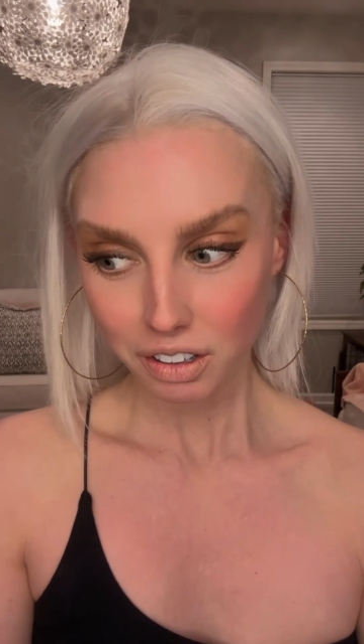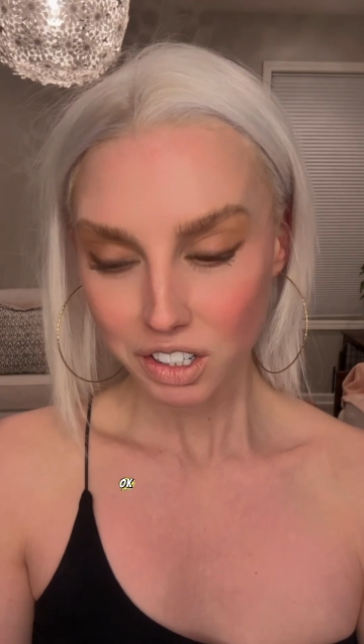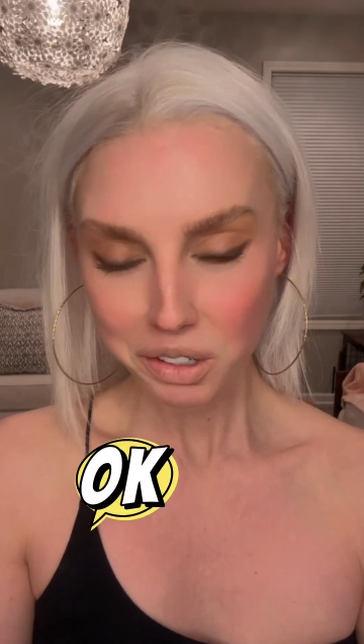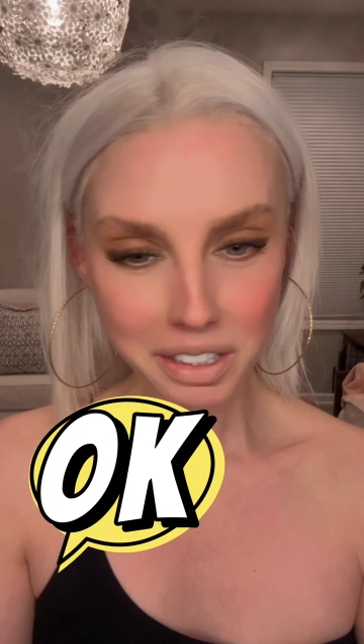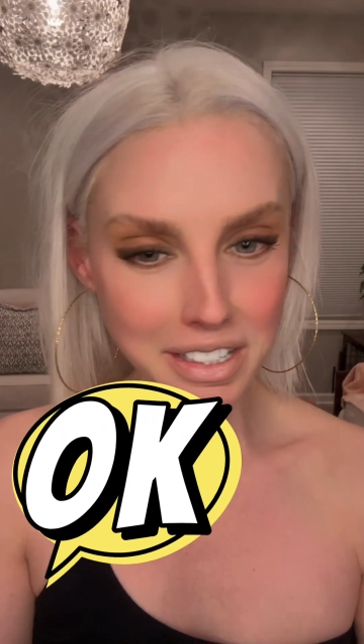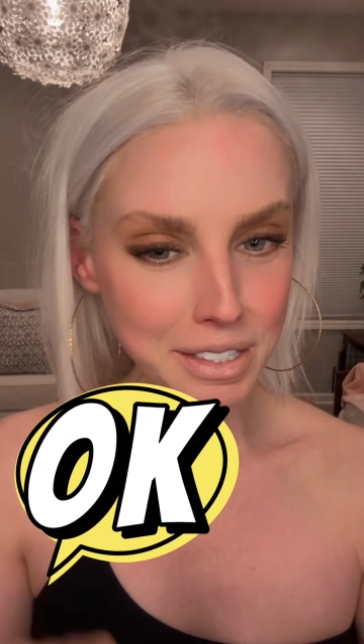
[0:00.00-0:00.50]
You
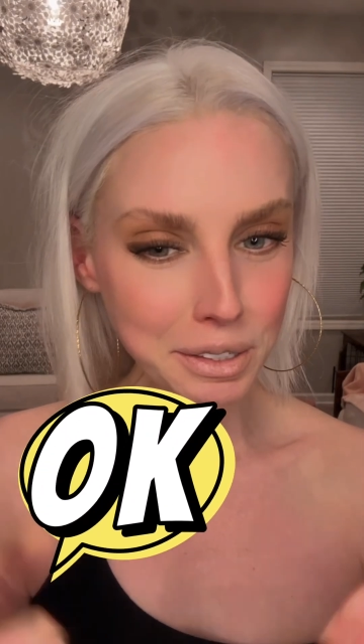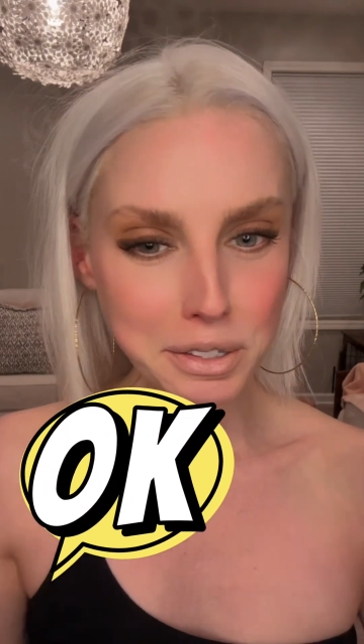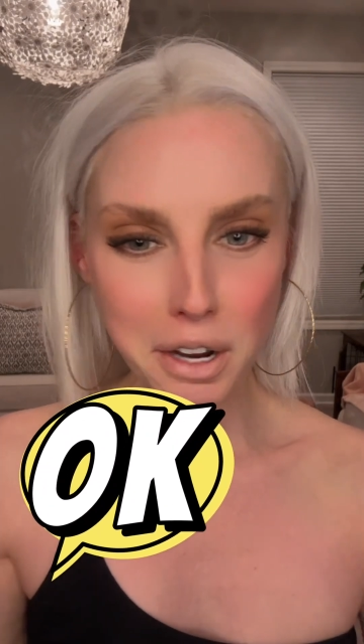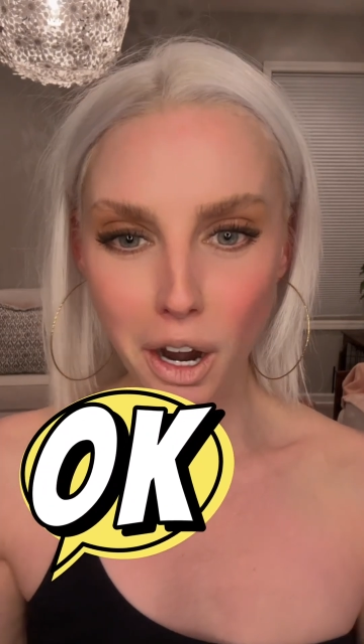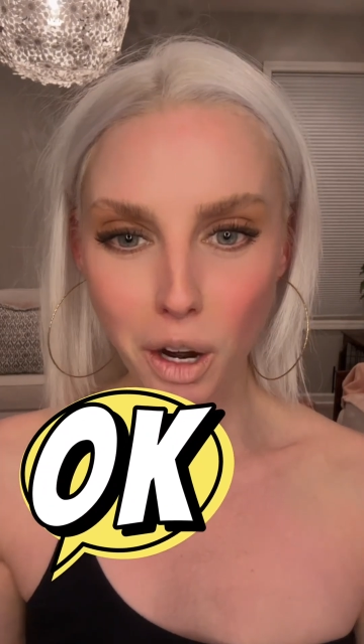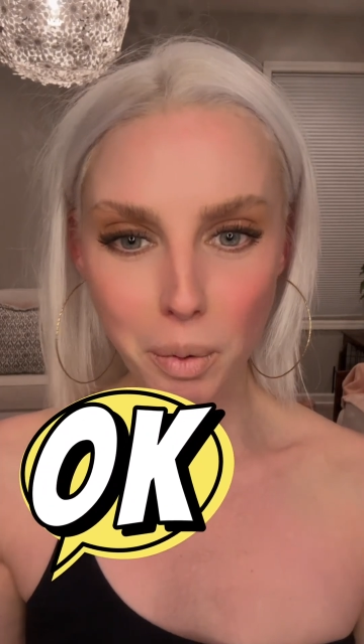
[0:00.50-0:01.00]
could still
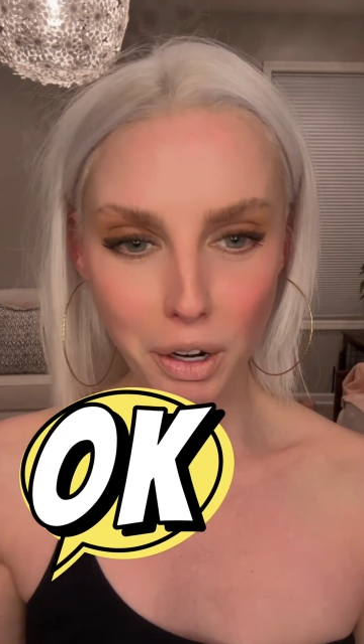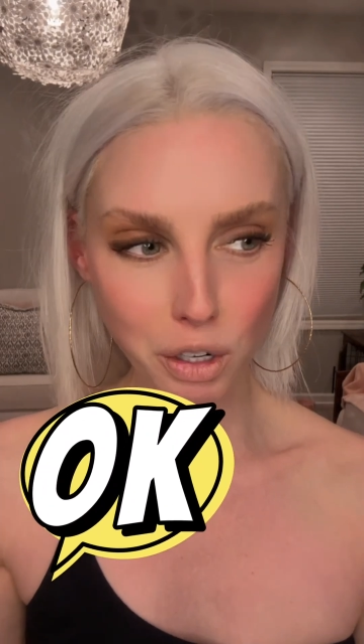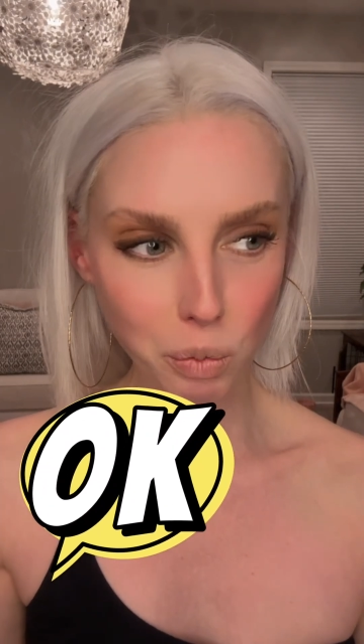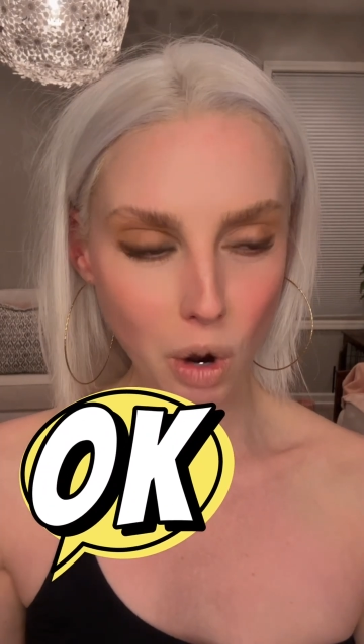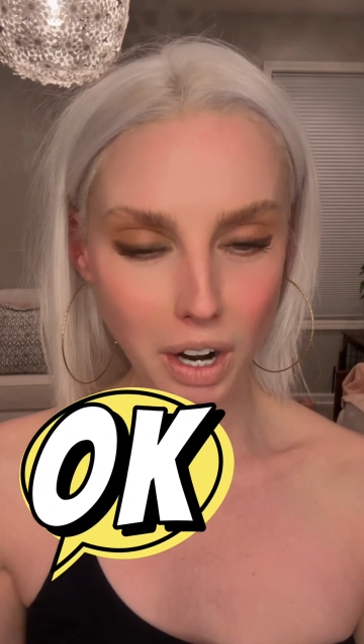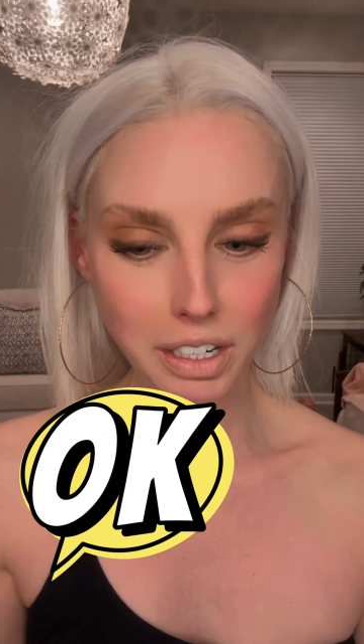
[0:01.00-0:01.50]
talk about her
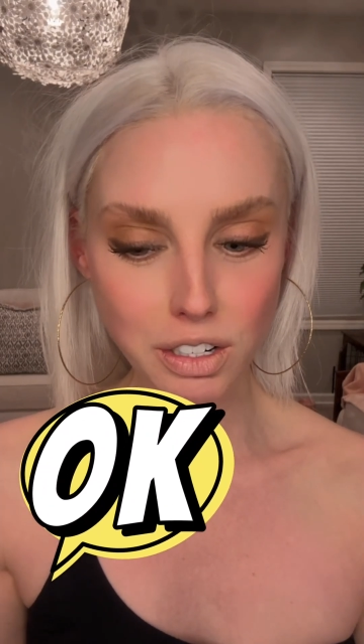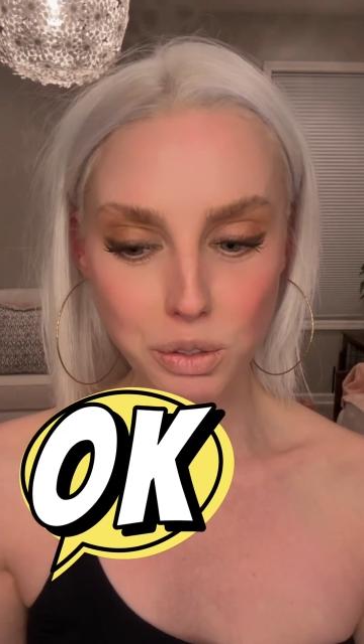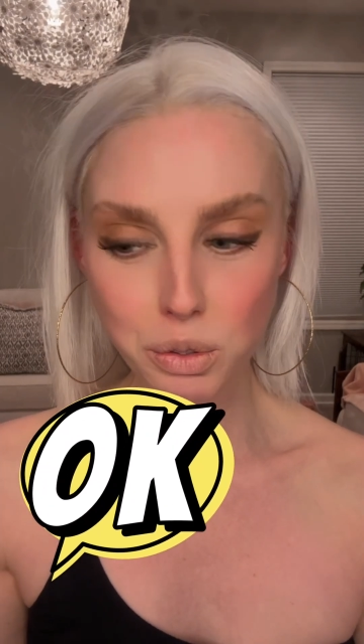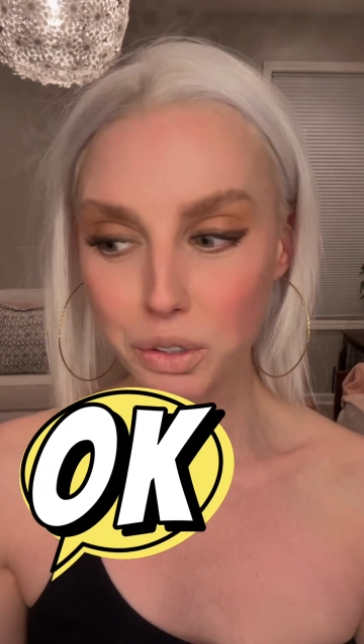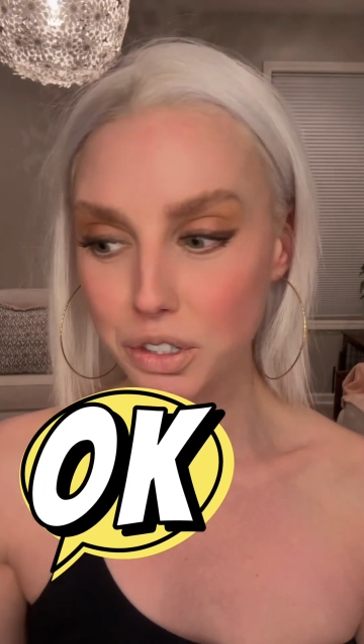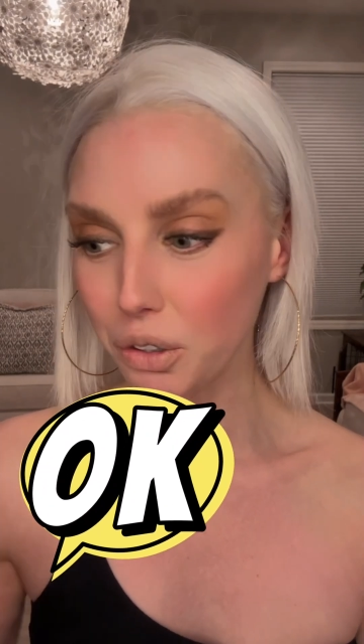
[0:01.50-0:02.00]
walking to
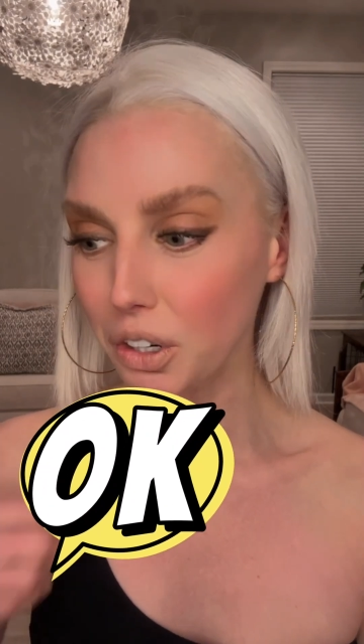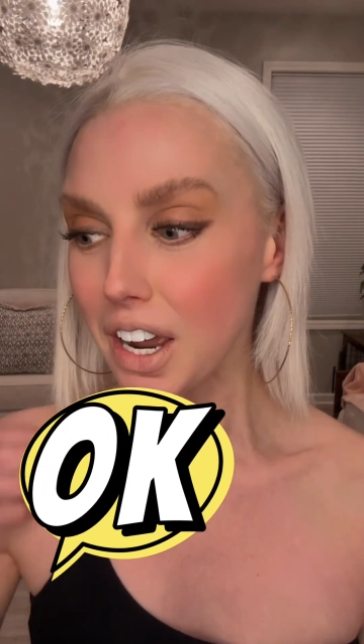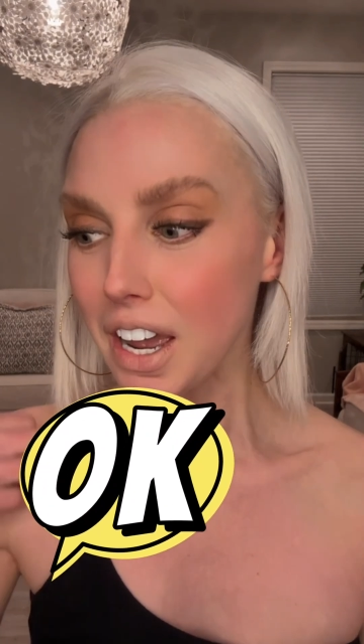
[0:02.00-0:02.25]
school. Donor,